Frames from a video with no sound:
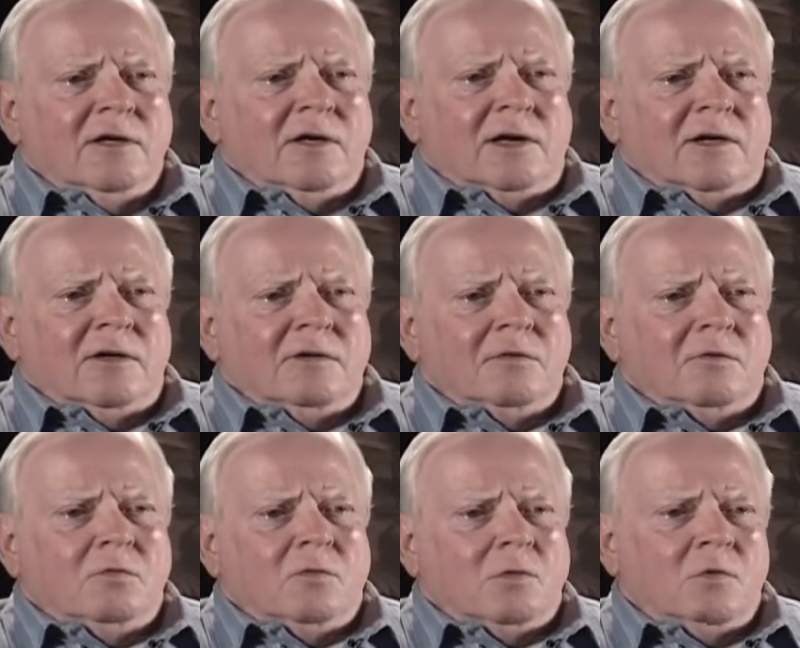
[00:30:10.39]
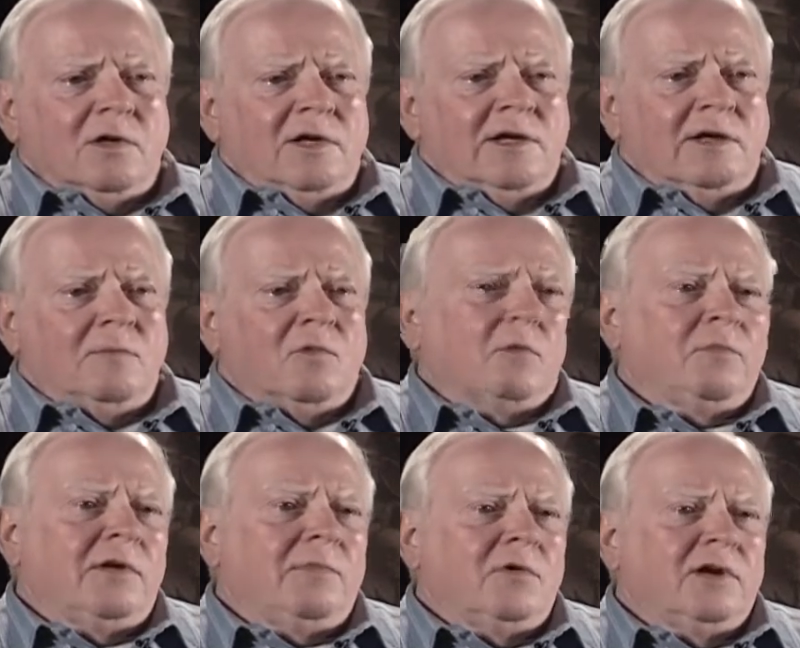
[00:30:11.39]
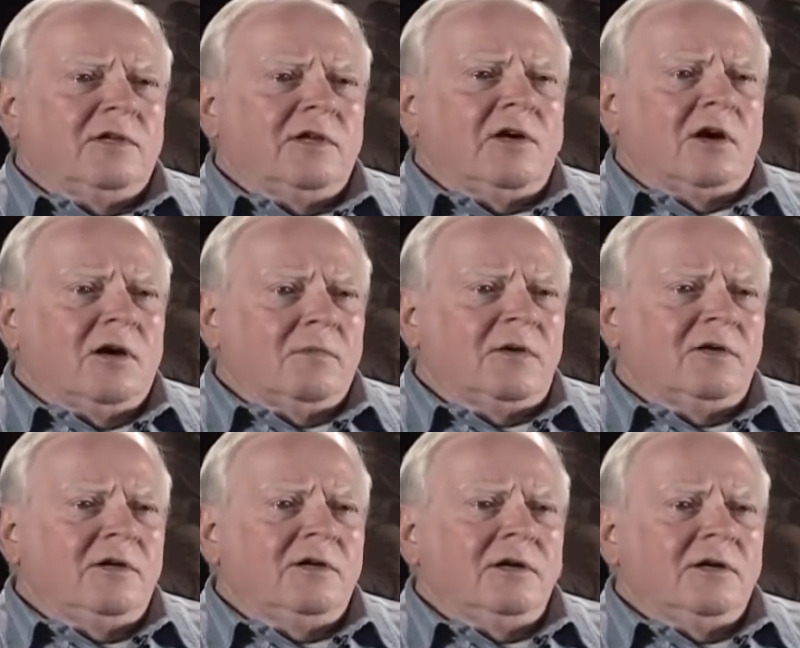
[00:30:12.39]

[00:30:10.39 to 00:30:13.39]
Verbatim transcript: uh, when we needed more people in the Army,